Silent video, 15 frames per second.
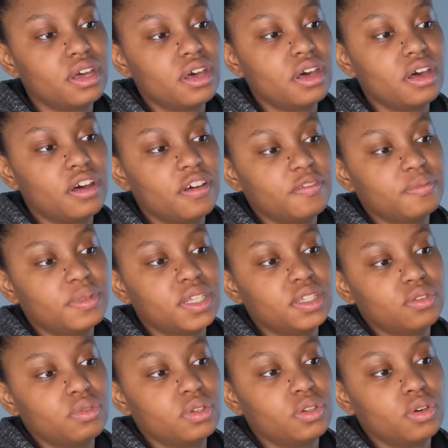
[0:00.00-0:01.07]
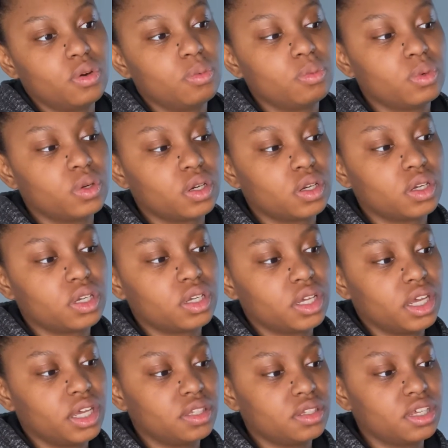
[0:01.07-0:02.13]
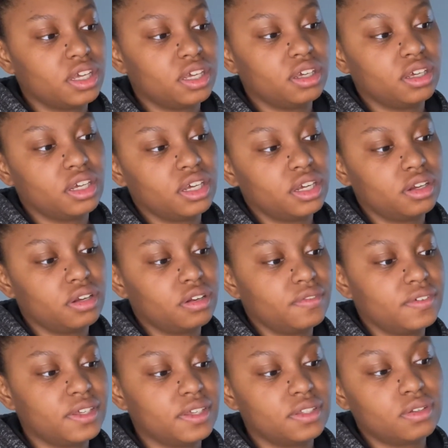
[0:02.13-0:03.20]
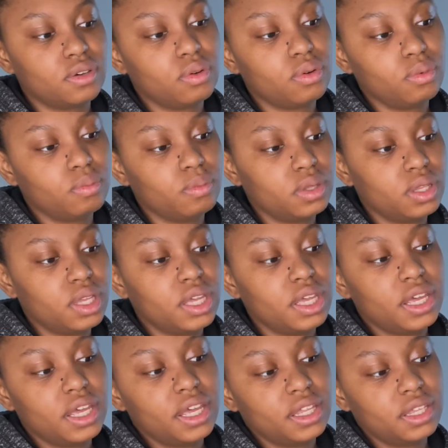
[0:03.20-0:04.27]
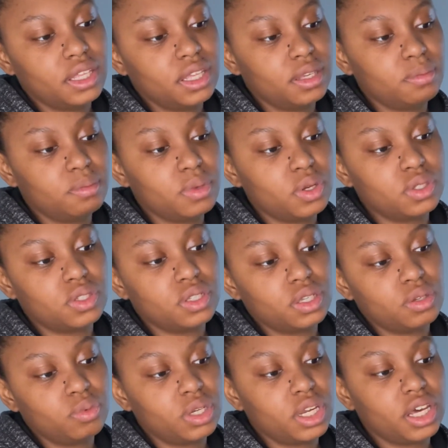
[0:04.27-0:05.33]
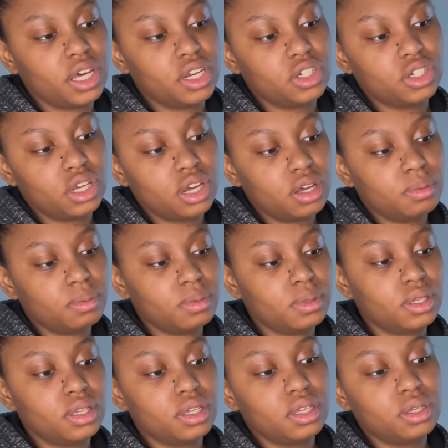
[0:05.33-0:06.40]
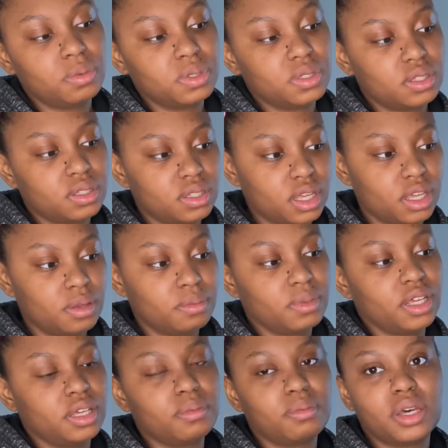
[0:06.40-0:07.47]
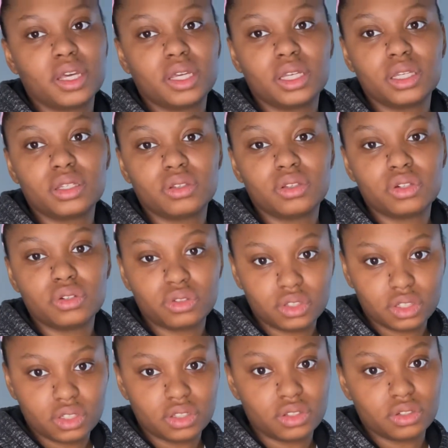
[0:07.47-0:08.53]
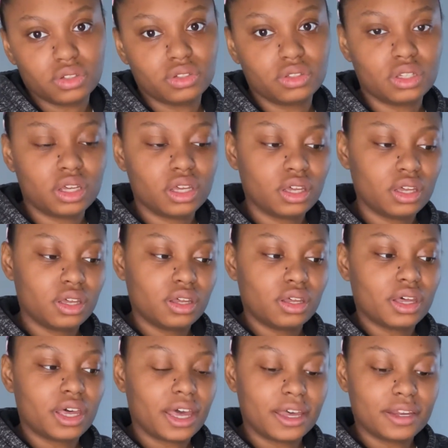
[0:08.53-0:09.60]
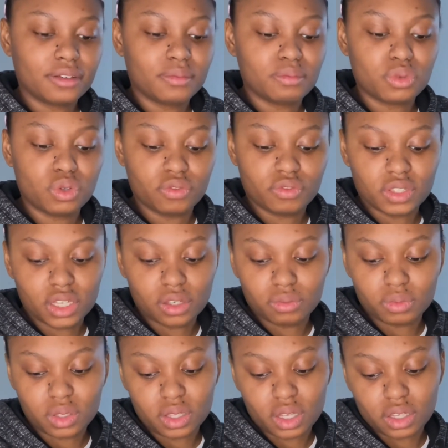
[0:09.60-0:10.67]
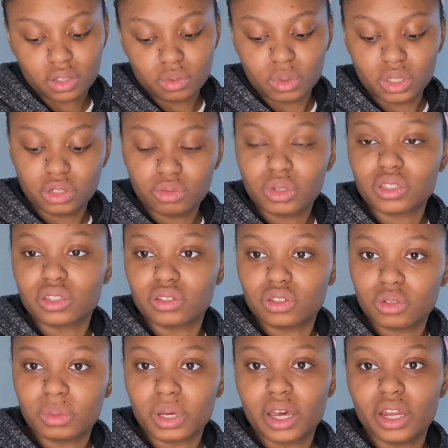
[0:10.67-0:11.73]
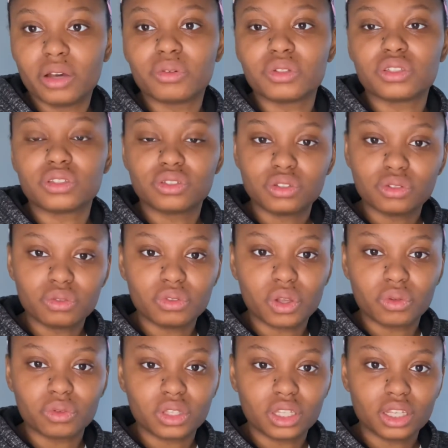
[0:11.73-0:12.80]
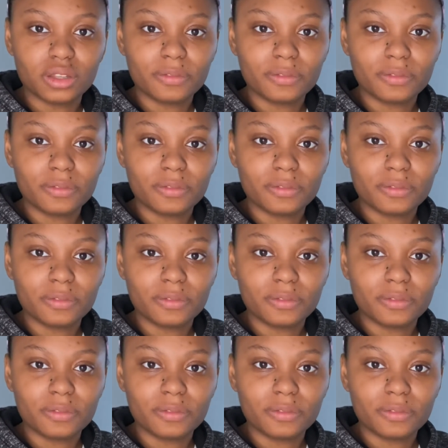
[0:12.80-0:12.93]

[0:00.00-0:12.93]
of me doing homework and taking care of his home. And then when I got a job, it was the same. Like my little sisters had moved in with us, which wasn't too bad. I wasn't too lonely.